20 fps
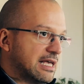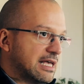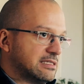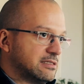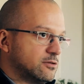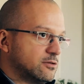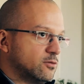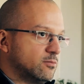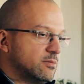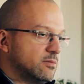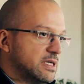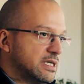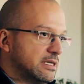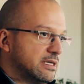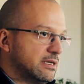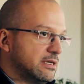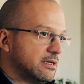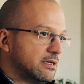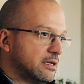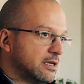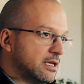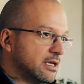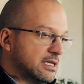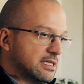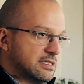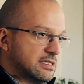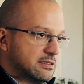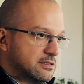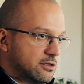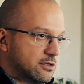has to be
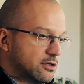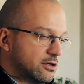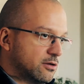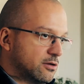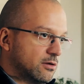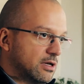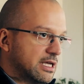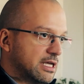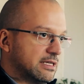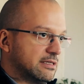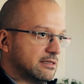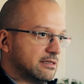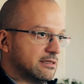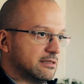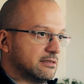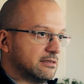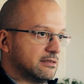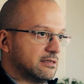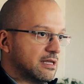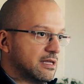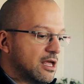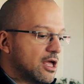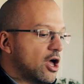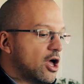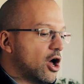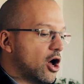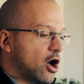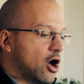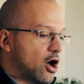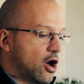circulated
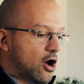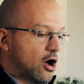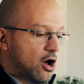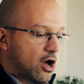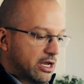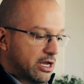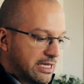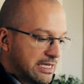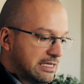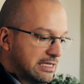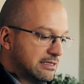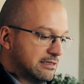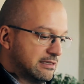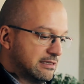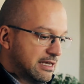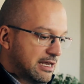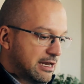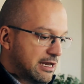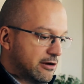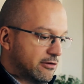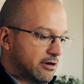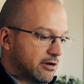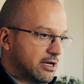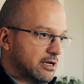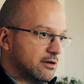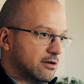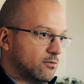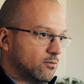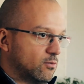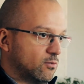in the
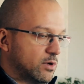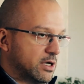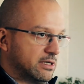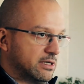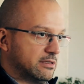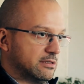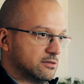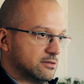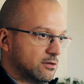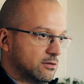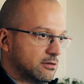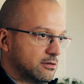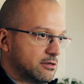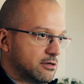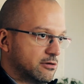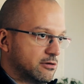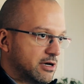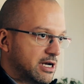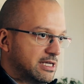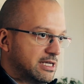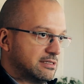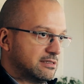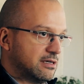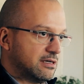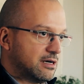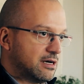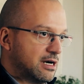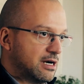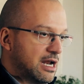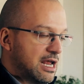area where the solar arrays
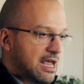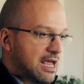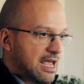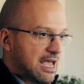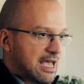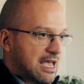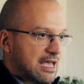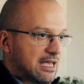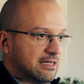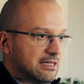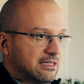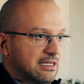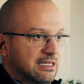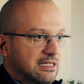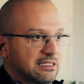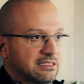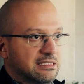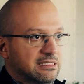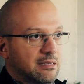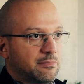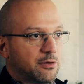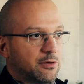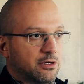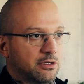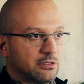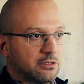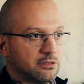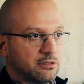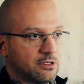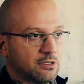are and in a
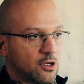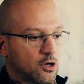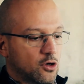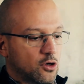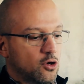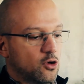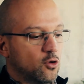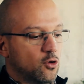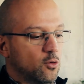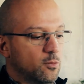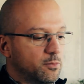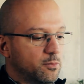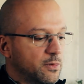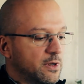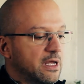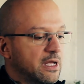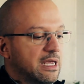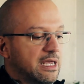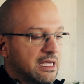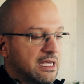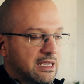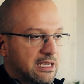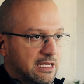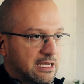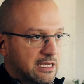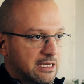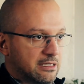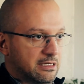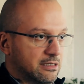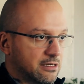separate loop
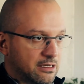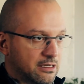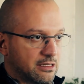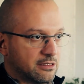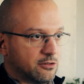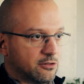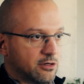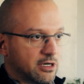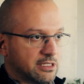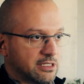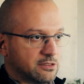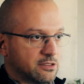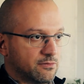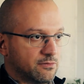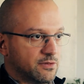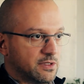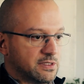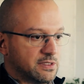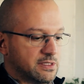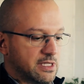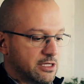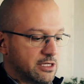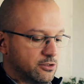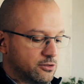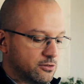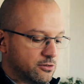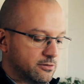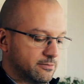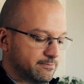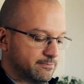in the rest of the
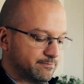station.